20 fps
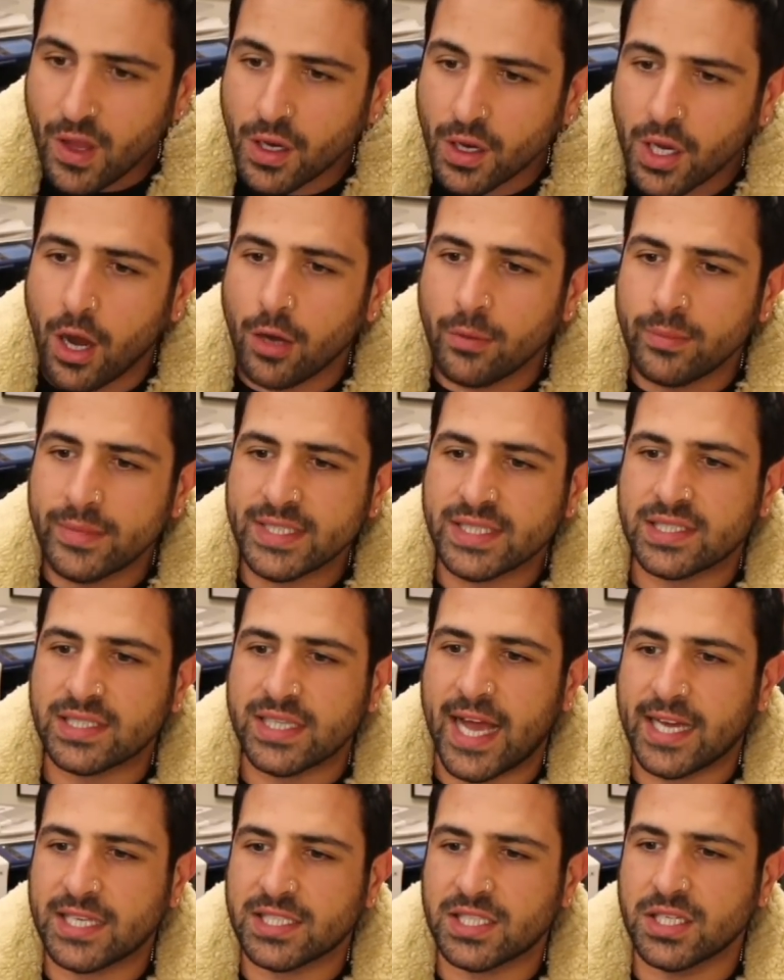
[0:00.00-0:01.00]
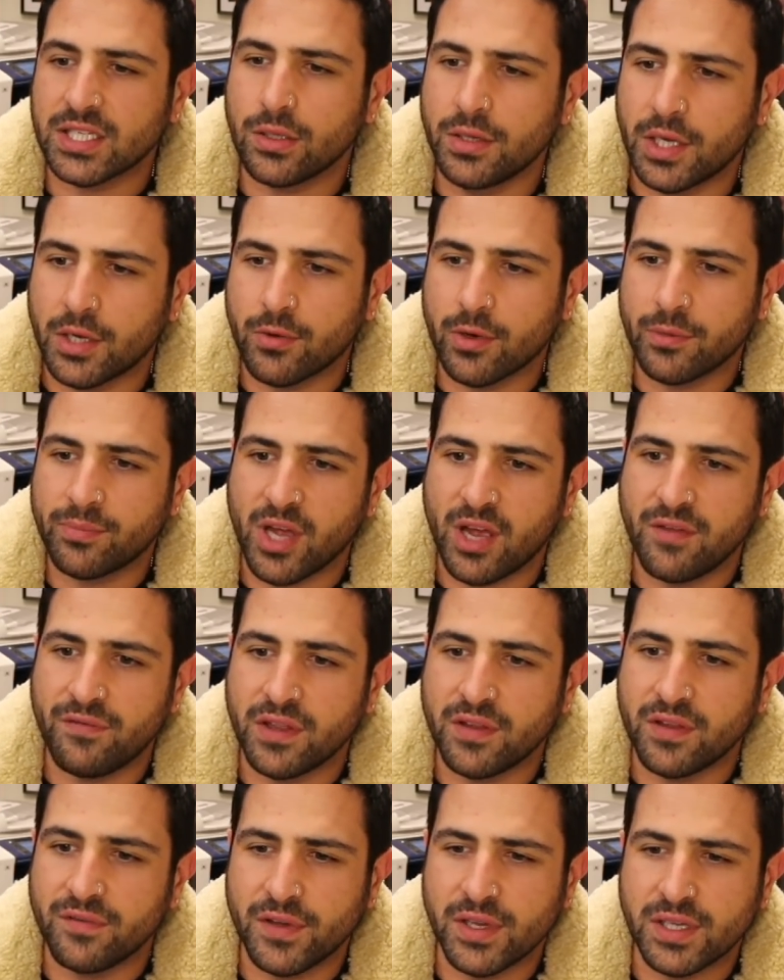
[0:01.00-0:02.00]
Goldman Sachs included crypto
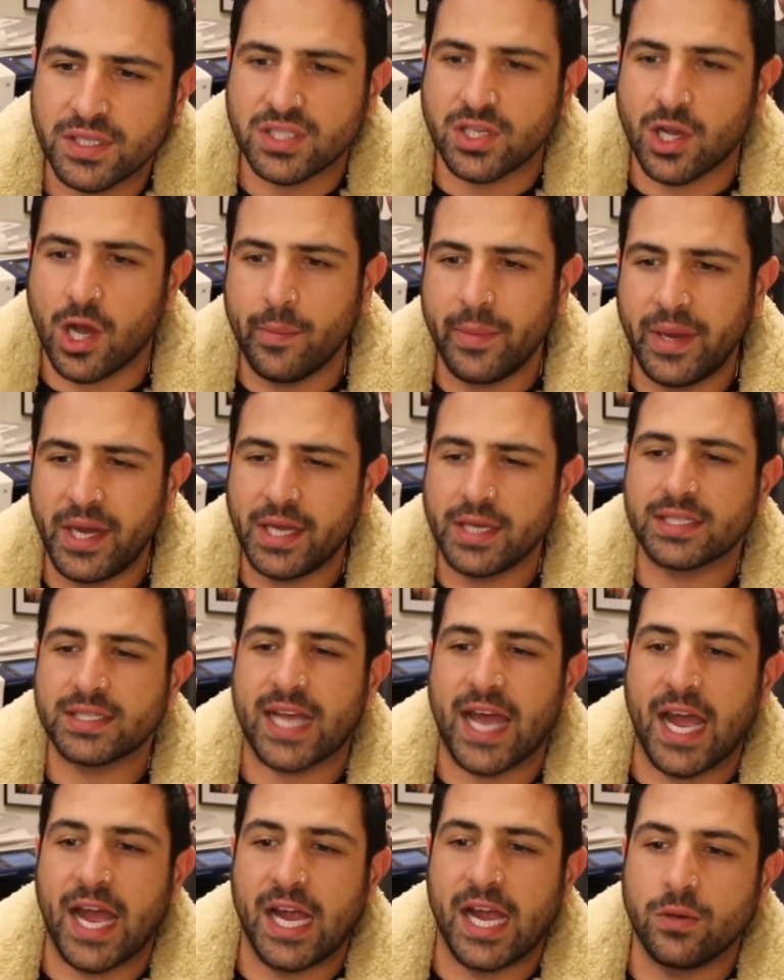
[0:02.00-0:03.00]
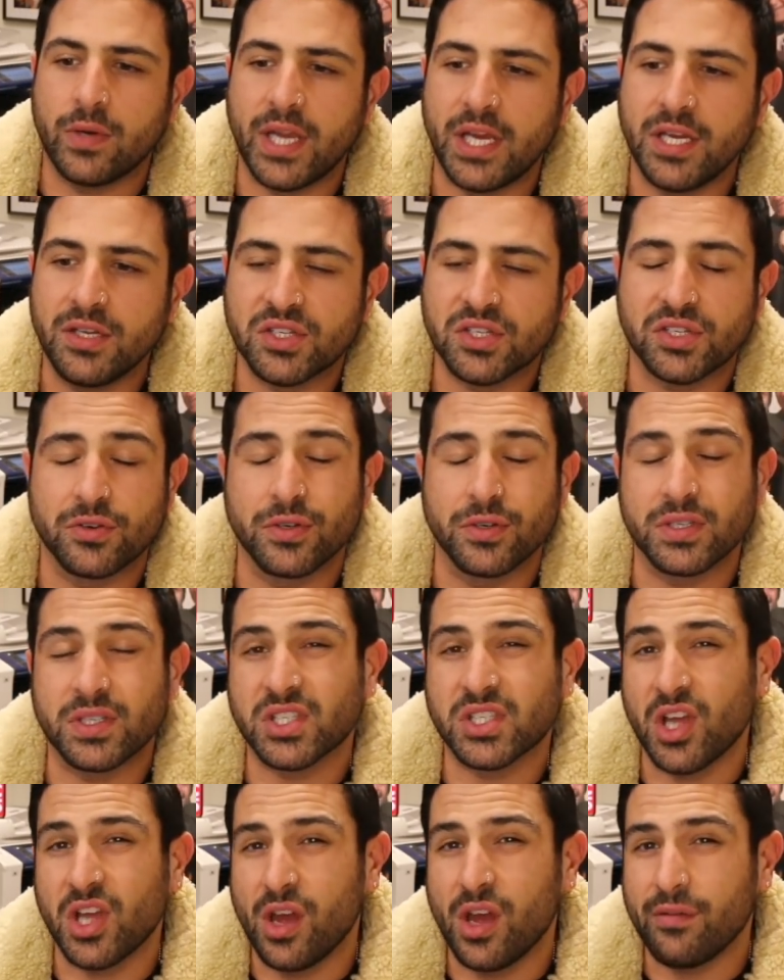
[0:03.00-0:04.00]
for the first time in its annual insurance
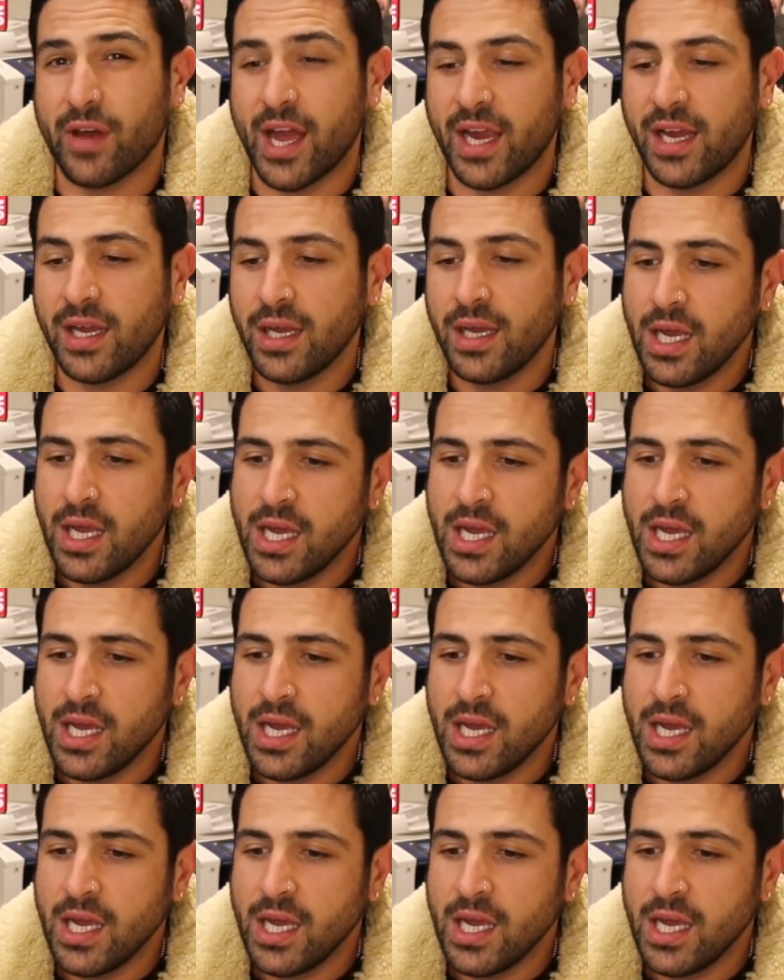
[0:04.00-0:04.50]
survey.